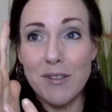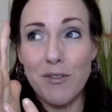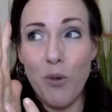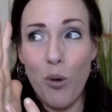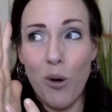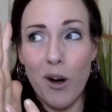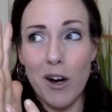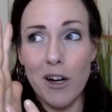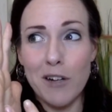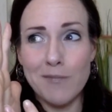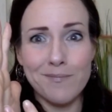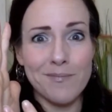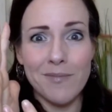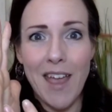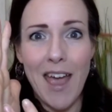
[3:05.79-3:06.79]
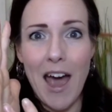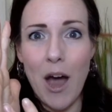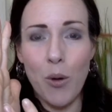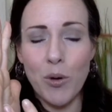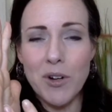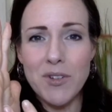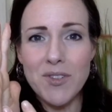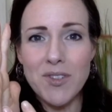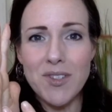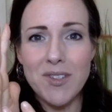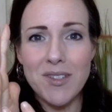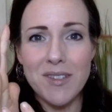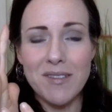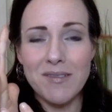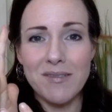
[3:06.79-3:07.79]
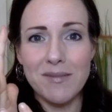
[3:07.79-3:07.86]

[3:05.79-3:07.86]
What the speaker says: for hours,